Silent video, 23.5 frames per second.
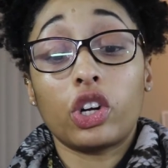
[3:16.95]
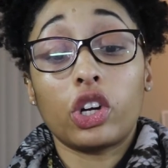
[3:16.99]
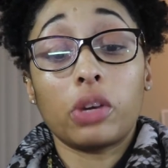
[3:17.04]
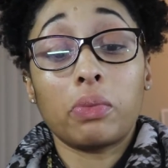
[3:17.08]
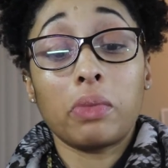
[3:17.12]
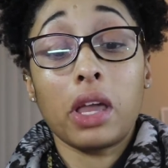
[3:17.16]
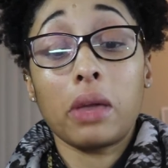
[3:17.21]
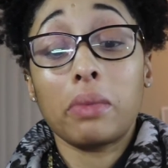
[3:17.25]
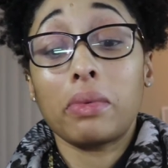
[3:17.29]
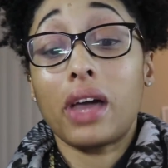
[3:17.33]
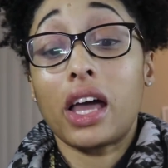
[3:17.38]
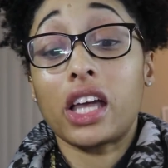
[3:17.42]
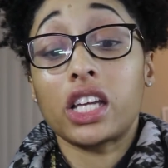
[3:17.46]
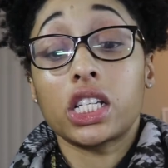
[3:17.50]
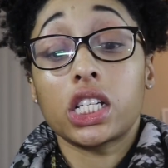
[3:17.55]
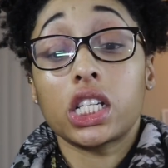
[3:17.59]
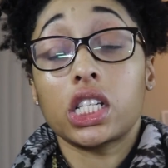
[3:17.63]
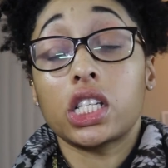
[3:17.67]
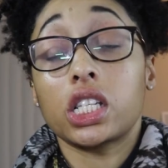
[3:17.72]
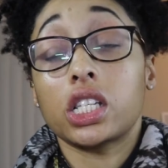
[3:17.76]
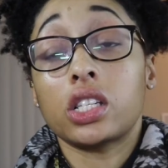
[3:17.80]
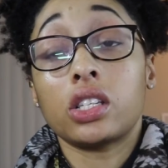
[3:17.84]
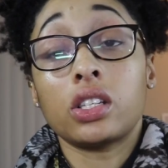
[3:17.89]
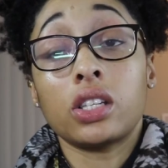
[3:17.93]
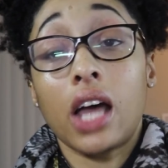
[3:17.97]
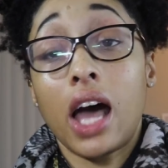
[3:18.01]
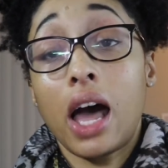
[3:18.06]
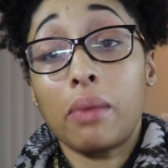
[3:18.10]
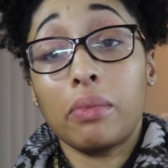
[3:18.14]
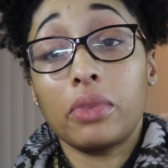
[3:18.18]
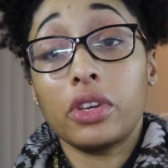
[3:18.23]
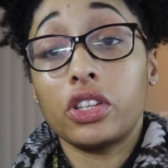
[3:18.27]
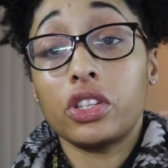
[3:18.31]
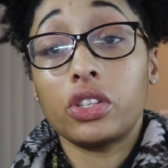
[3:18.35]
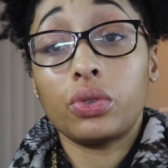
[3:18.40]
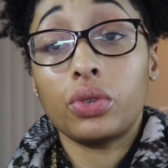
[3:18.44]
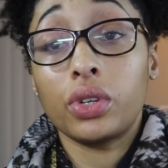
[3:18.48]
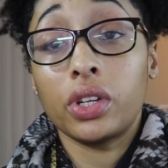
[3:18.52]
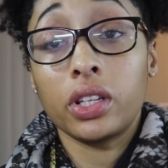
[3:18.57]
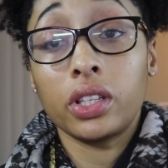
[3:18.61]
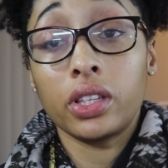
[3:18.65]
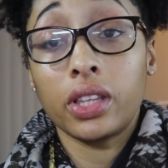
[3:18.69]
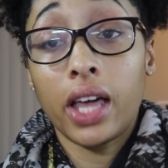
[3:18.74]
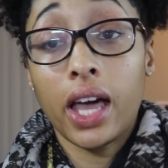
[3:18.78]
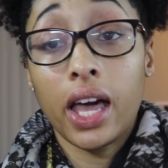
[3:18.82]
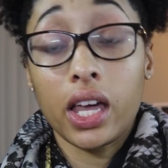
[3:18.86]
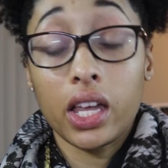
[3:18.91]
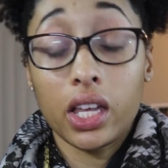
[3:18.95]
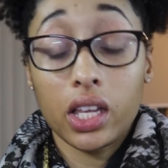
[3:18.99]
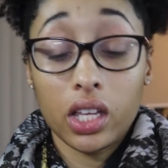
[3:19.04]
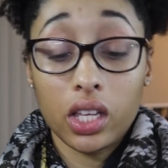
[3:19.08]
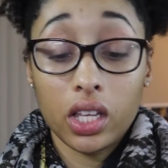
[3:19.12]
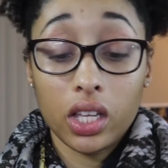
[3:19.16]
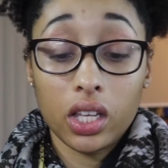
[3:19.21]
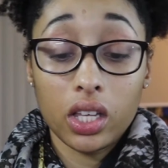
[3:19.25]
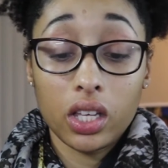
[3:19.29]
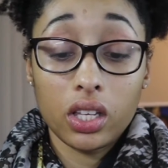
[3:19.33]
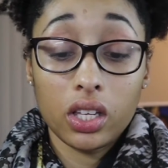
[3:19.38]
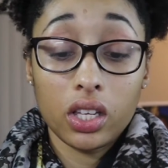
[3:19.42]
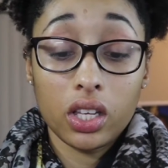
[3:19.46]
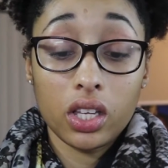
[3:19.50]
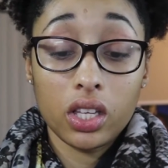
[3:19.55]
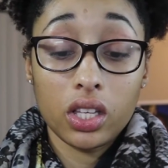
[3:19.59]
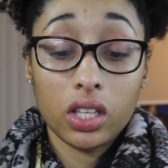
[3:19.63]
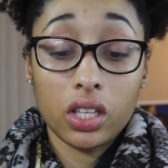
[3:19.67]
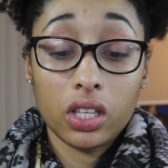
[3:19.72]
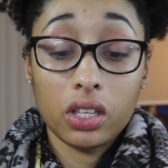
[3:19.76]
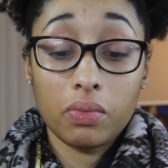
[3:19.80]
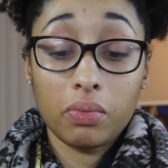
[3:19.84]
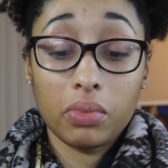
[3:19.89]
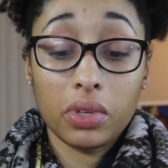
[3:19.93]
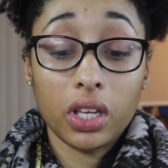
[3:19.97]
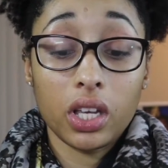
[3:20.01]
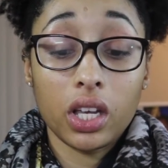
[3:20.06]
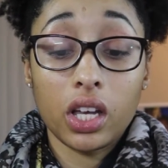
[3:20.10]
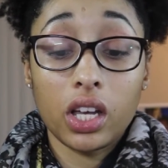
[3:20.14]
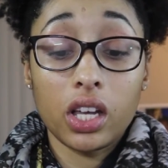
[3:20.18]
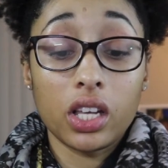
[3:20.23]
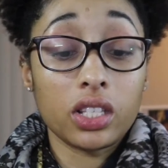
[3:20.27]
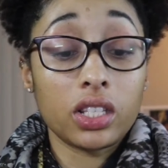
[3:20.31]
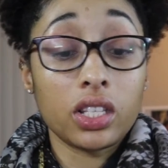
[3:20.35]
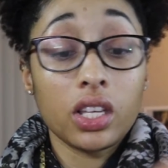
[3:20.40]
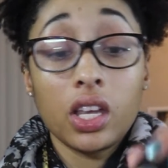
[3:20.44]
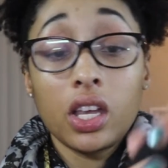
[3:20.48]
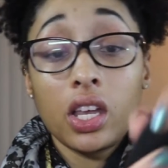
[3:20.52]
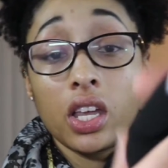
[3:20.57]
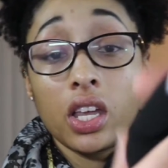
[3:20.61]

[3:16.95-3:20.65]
or maybe I should just not be doing that because